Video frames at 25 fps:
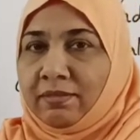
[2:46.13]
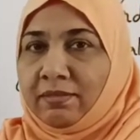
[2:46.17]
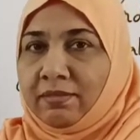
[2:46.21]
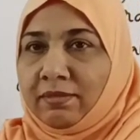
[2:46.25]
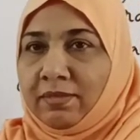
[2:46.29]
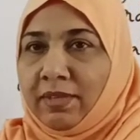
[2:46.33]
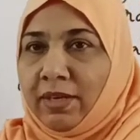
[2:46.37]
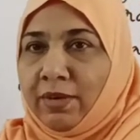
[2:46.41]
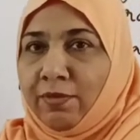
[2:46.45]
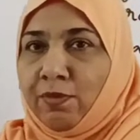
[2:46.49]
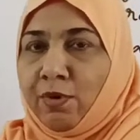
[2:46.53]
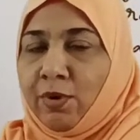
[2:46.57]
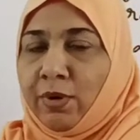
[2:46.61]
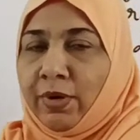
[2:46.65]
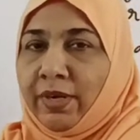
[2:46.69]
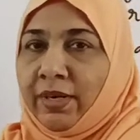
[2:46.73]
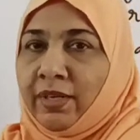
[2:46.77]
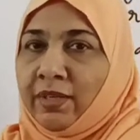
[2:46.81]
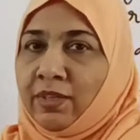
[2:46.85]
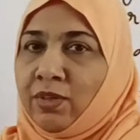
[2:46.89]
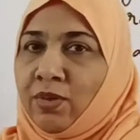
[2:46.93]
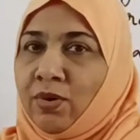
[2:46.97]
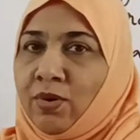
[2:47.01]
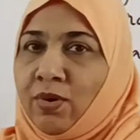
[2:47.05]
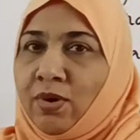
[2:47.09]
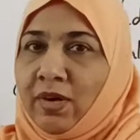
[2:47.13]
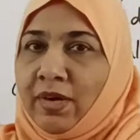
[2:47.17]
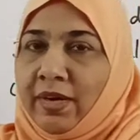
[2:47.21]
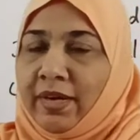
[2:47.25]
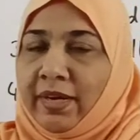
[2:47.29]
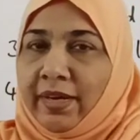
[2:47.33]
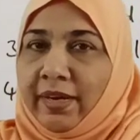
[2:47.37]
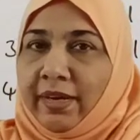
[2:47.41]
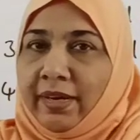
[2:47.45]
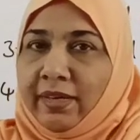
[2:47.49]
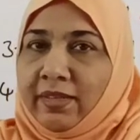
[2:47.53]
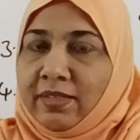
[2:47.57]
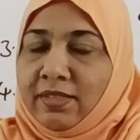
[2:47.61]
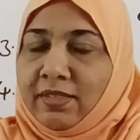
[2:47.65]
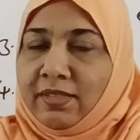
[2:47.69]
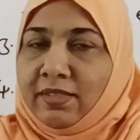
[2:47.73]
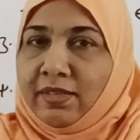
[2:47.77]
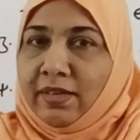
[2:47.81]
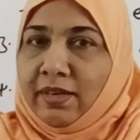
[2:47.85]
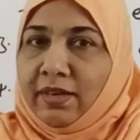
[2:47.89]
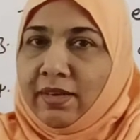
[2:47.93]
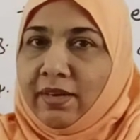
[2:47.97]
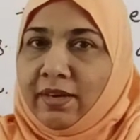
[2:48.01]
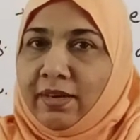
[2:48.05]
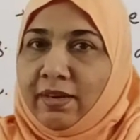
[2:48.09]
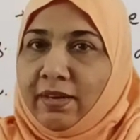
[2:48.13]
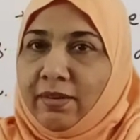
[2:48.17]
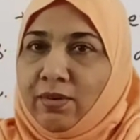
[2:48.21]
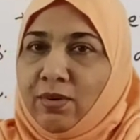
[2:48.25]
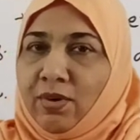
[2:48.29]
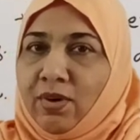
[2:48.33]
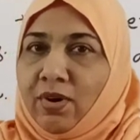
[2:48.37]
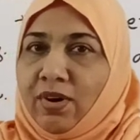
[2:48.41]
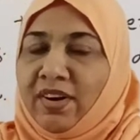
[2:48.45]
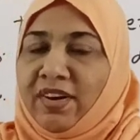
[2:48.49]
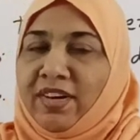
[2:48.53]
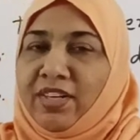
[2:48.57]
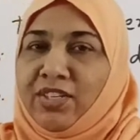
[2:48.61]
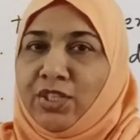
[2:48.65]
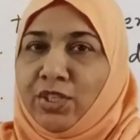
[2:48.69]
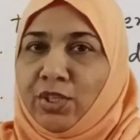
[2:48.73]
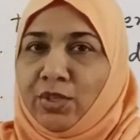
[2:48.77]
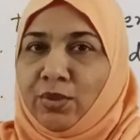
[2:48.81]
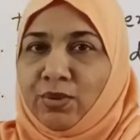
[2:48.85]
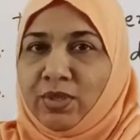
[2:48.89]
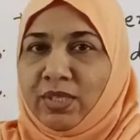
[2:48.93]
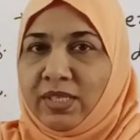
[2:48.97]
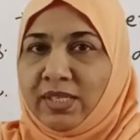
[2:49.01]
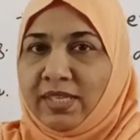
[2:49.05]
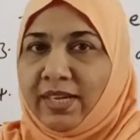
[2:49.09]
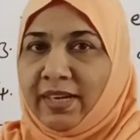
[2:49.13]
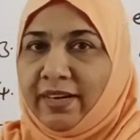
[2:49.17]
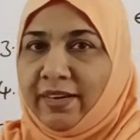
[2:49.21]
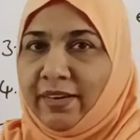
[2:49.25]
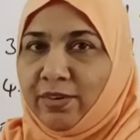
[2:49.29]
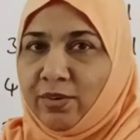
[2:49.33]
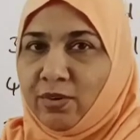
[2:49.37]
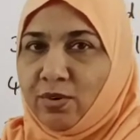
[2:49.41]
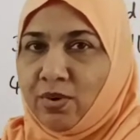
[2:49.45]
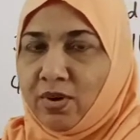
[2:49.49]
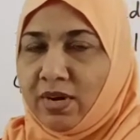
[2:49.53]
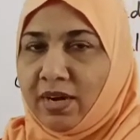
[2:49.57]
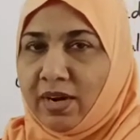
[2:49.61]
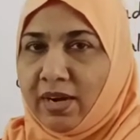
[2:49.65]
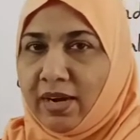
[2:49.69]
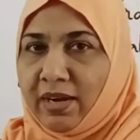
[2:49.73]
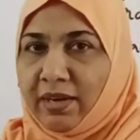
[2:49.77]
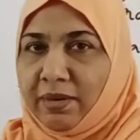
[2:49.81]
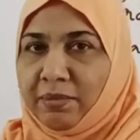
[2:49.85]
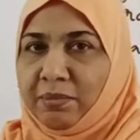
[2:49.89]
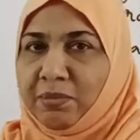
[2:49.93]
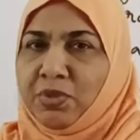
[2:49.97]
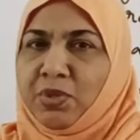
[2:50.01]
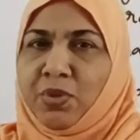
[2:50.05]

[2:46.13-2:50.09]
they are forgetting the hall tickets, they are not reaching to the center on time.